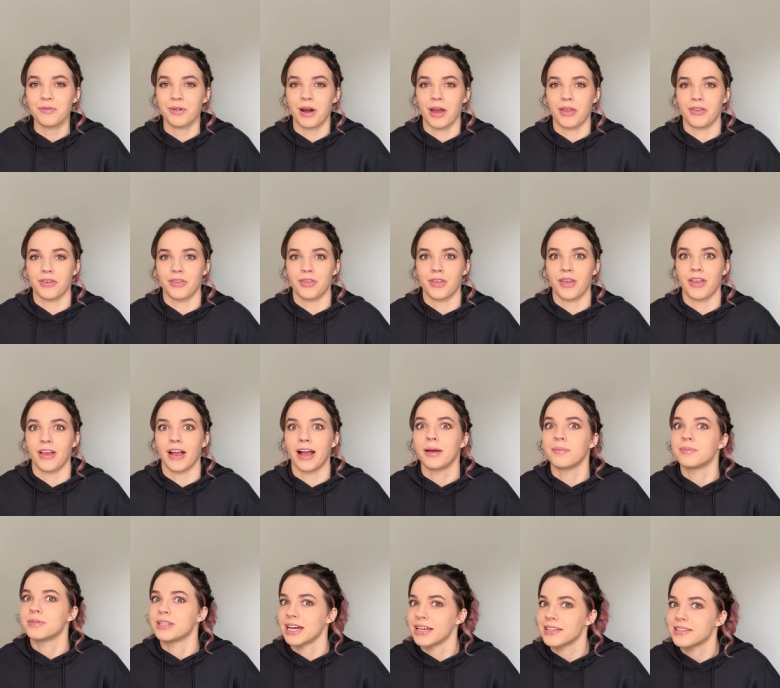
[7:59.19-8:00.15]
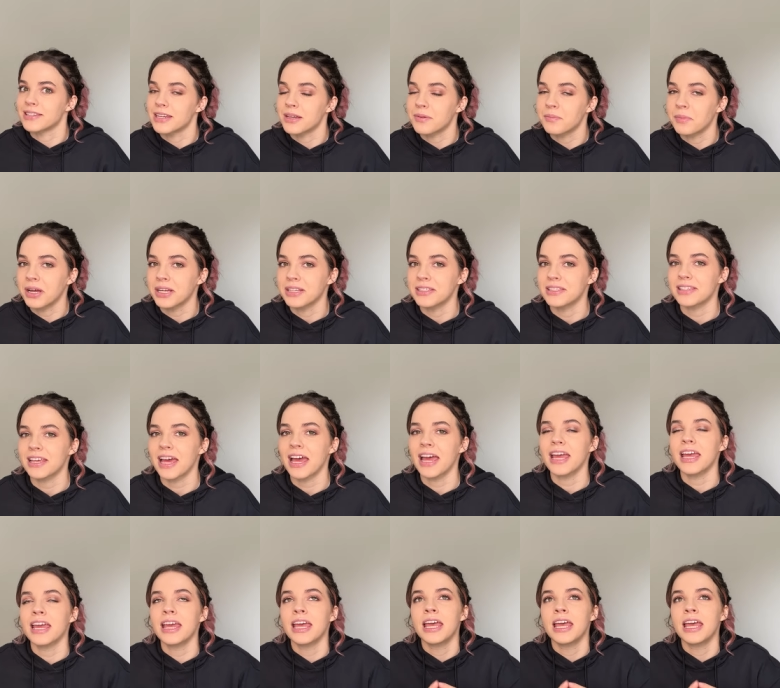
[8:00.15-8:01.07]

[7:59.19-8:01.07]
rather than I'm testing mindset